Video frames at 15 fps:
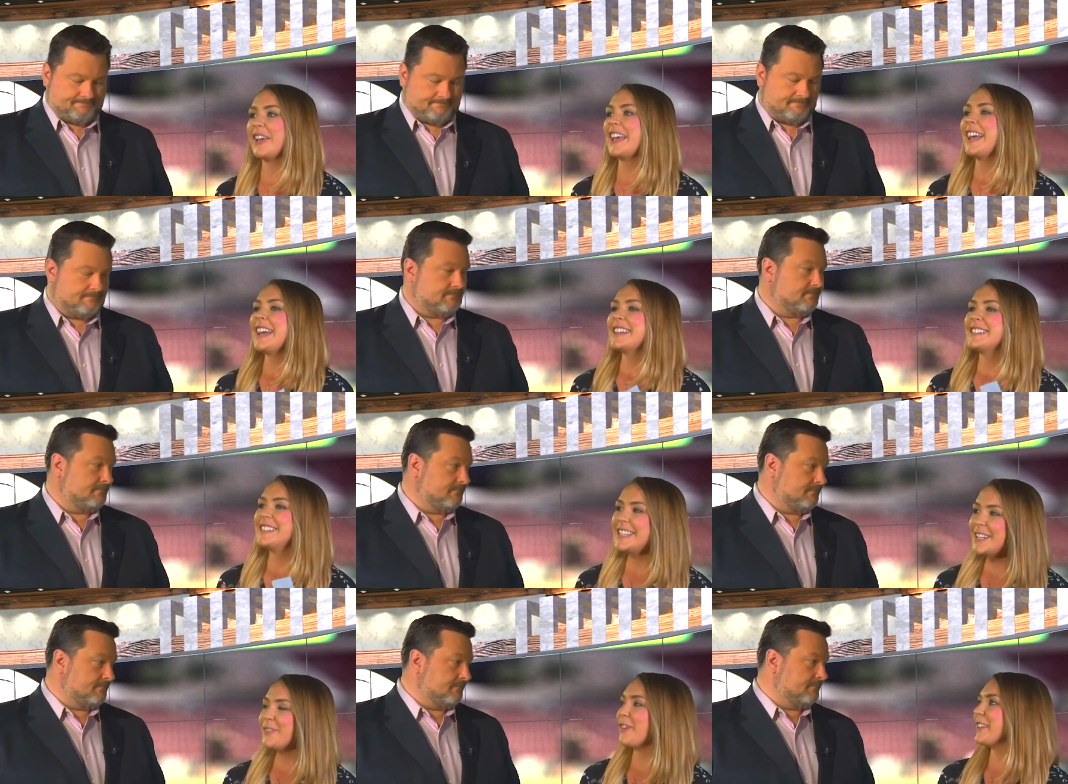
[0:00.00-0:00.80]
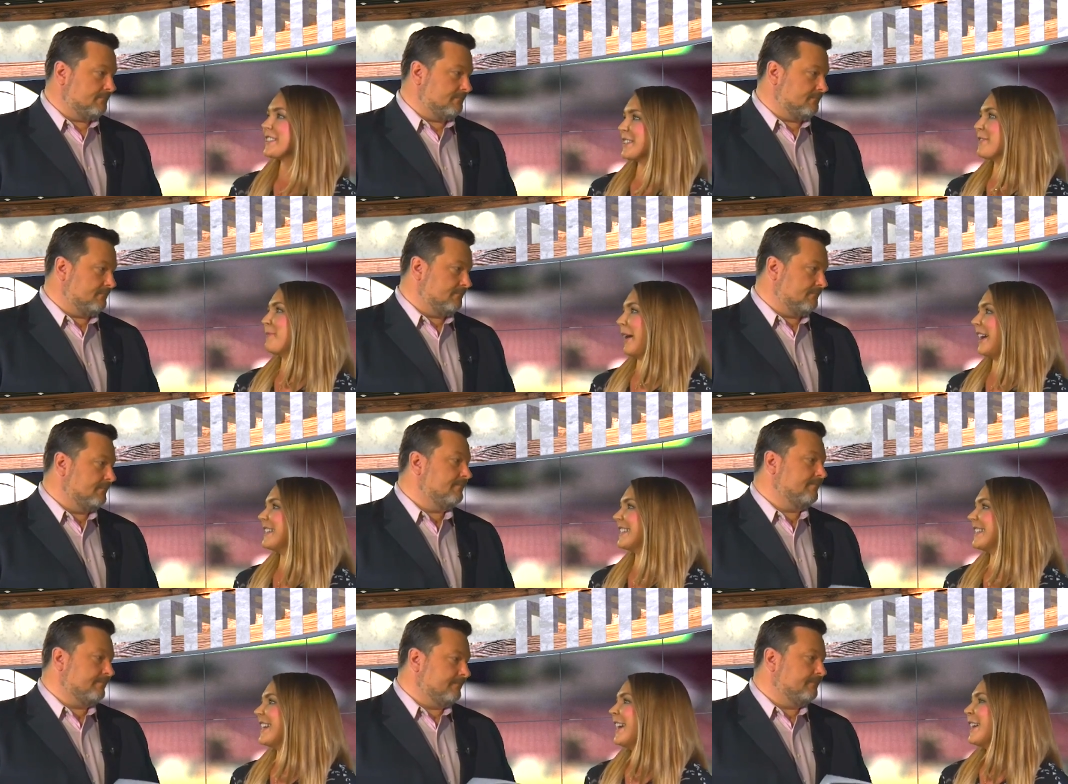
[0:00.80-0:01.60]
Speaker 1: a
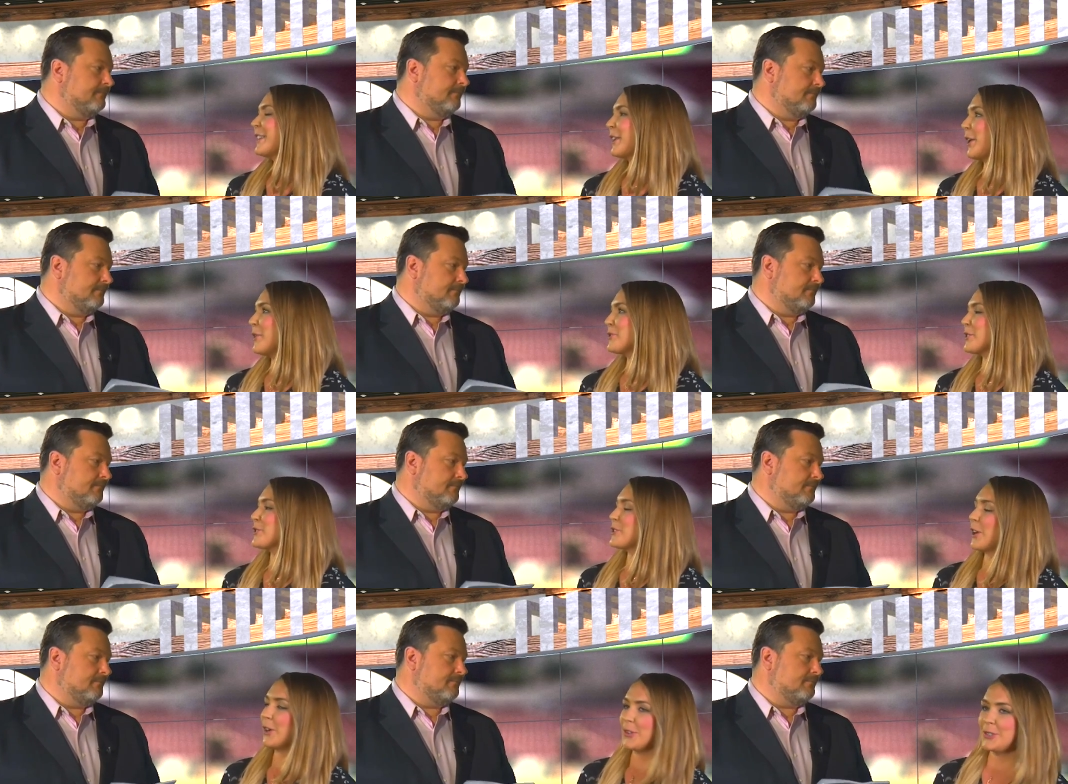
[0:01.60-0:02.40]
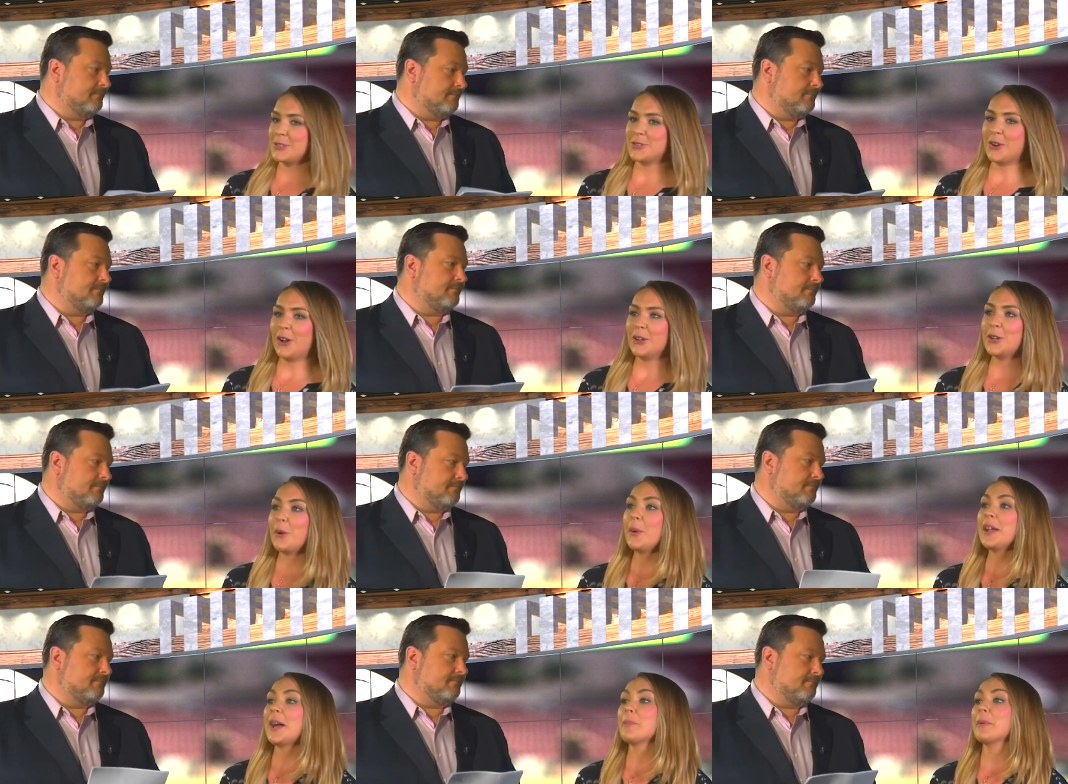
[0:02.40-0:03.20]
defensive-minded coach in Charlie Strong
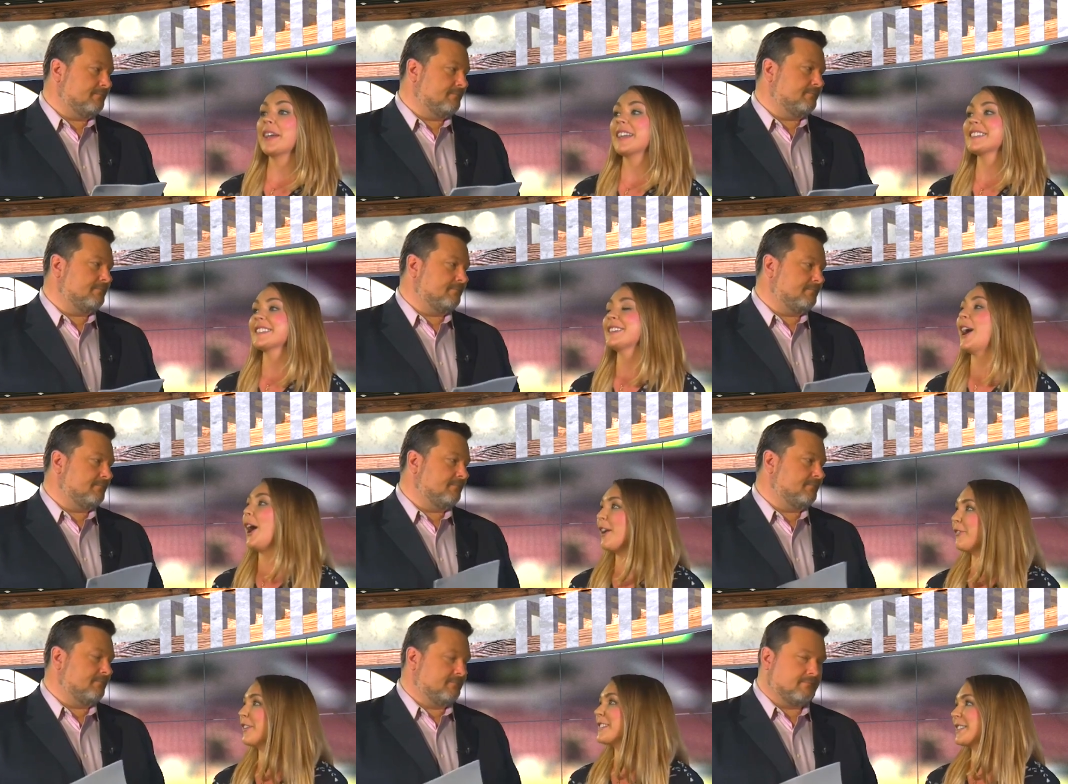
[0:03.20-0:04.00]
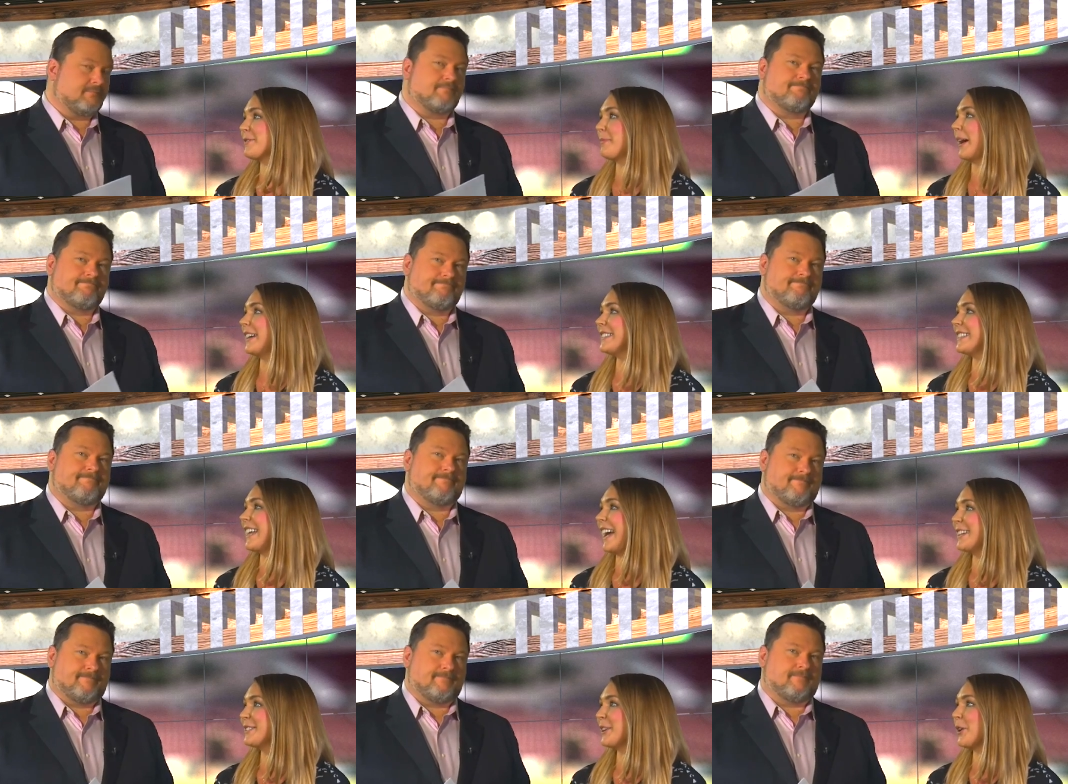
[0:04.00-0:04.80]
going up against an offensive-minded
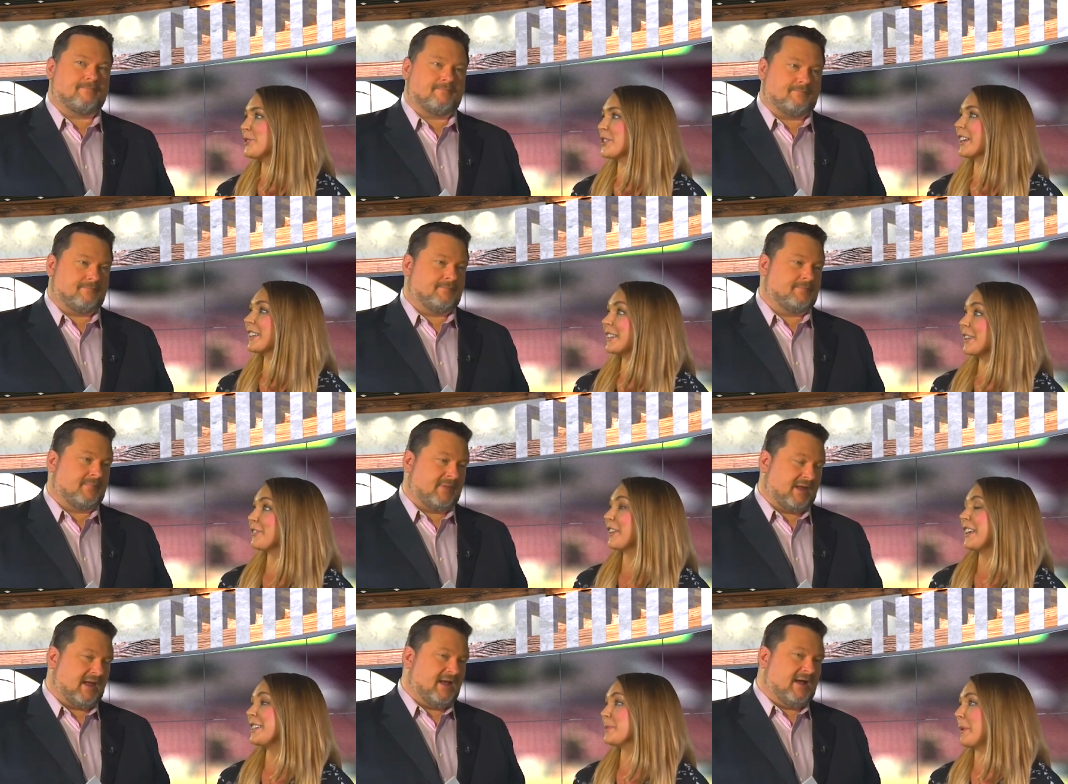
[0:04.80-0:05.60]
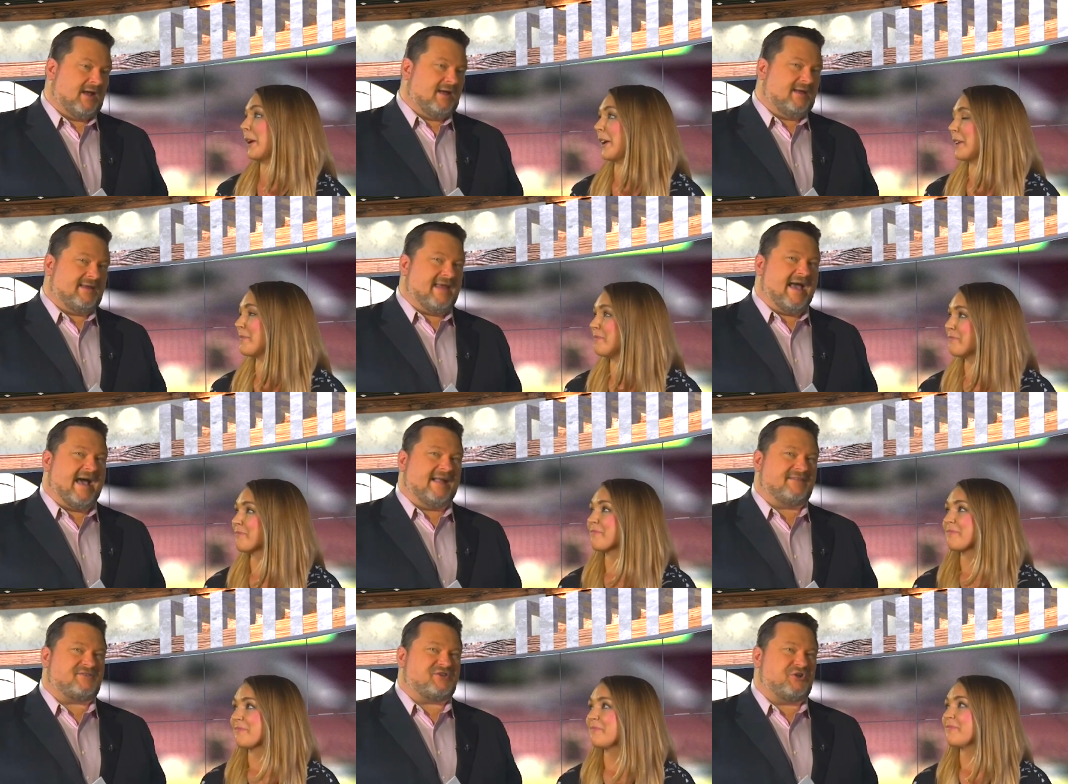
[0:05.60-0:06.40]
head coach in Cliff Kingsbury.
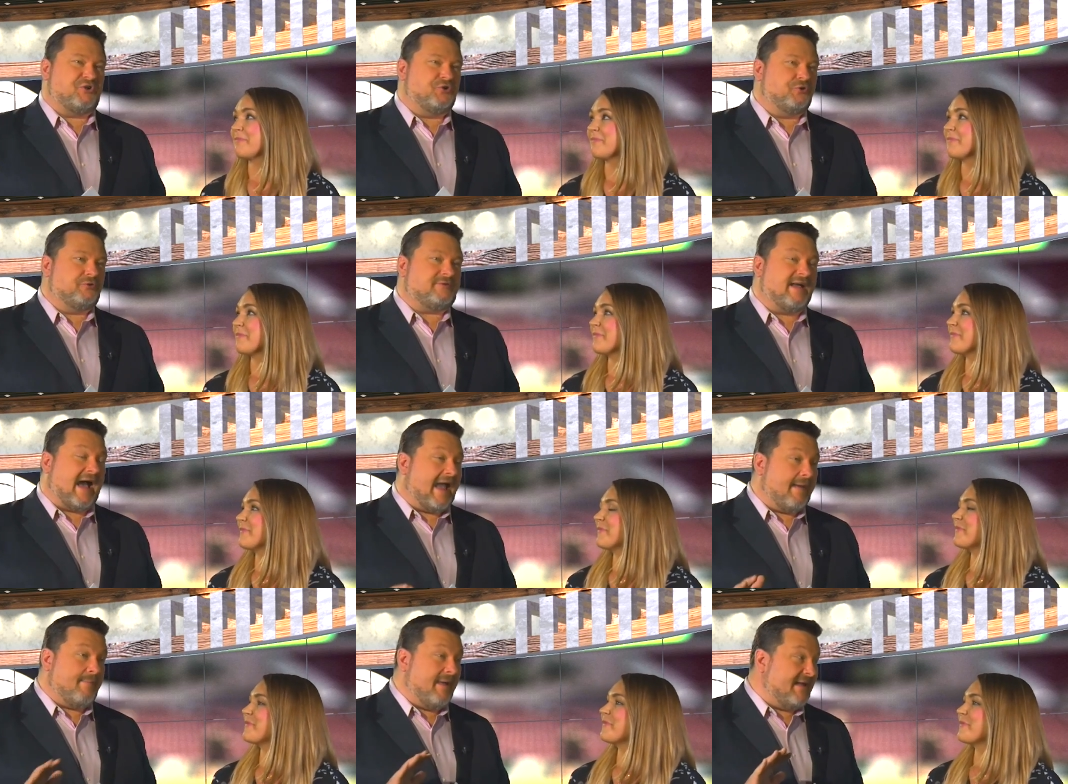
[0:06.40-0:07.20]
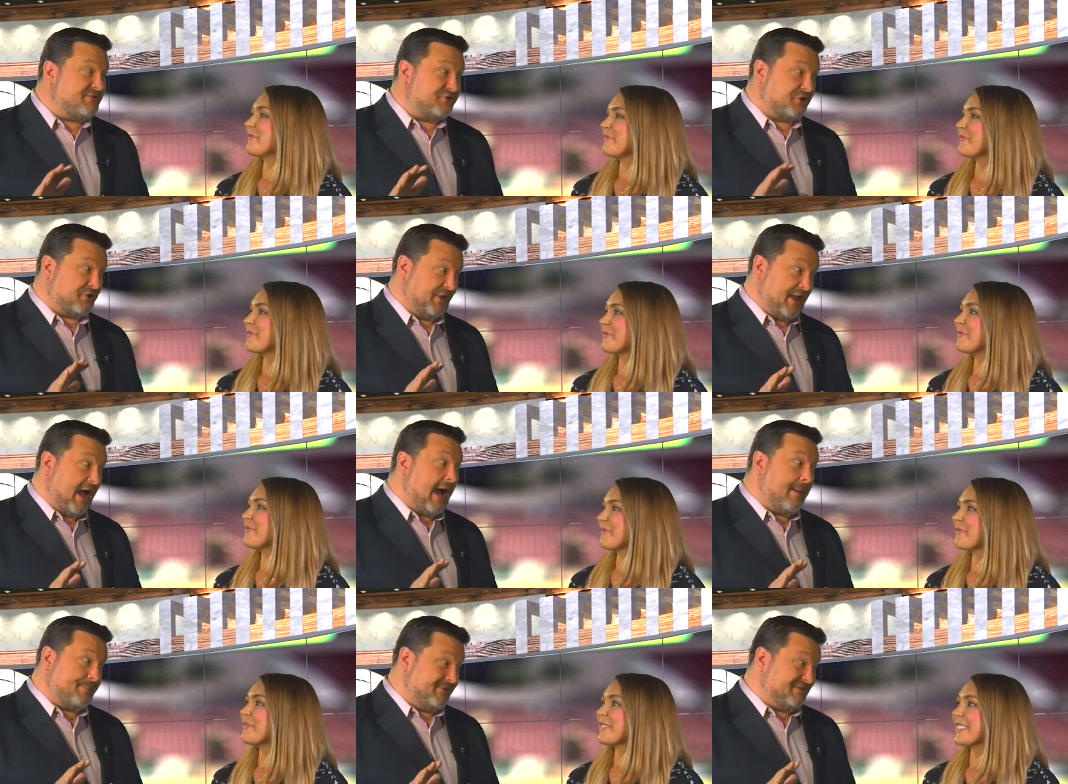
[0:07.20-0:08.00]
Speaker 2: Yeah, two diametrically
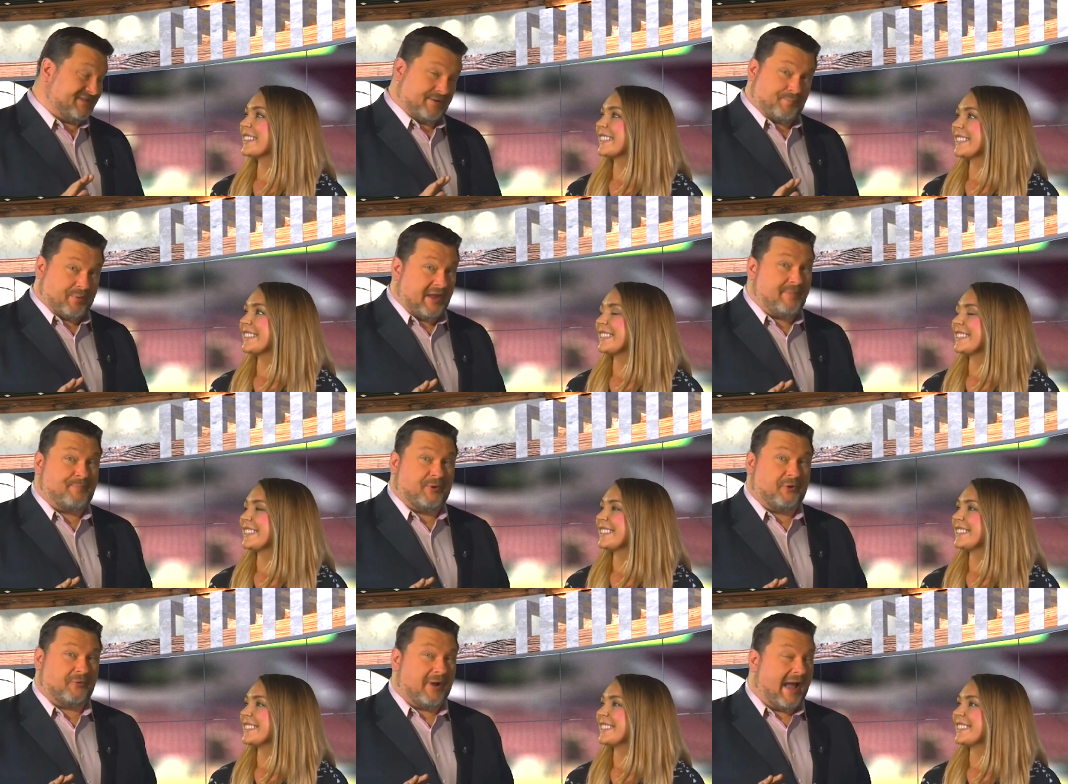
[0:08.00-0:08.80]
opposite people,